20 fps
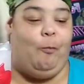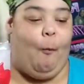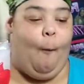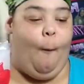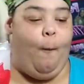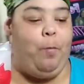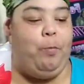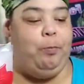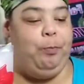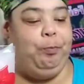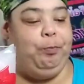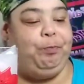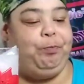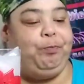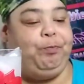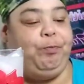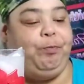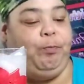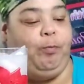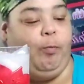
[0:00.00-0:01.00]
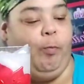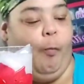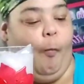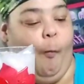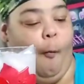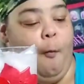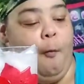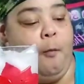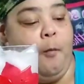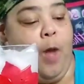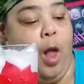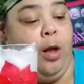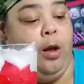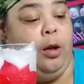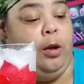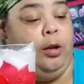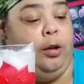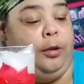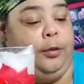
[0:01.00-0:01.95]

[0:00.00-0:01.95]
Nobody speaks.